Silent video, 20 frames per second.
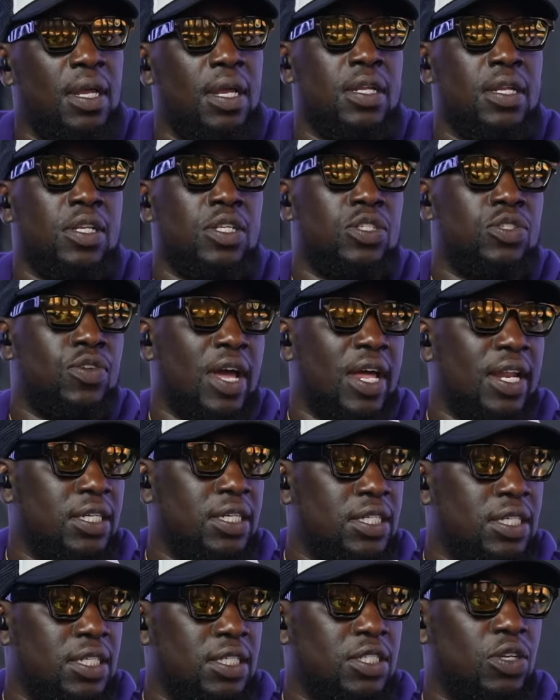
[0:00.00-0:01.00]
the
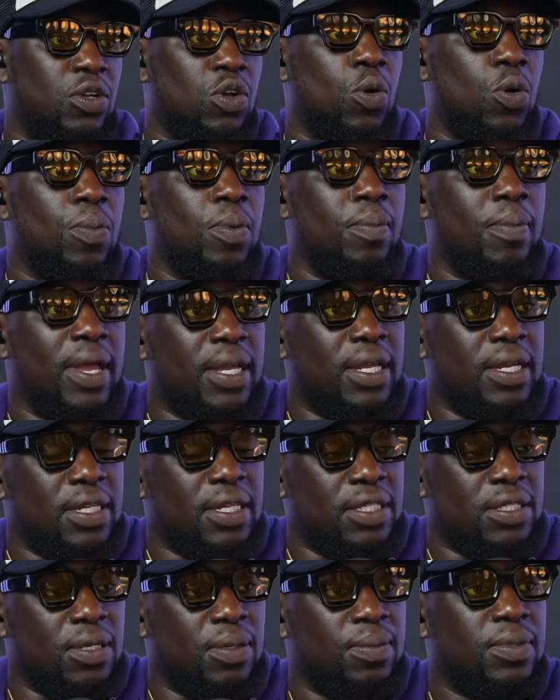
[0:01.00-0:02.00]
strategies, the coping
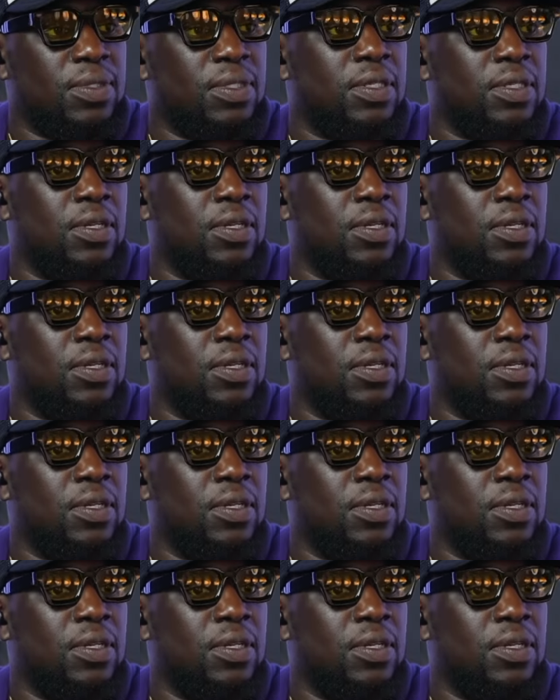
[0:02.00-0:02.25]
mechanisms,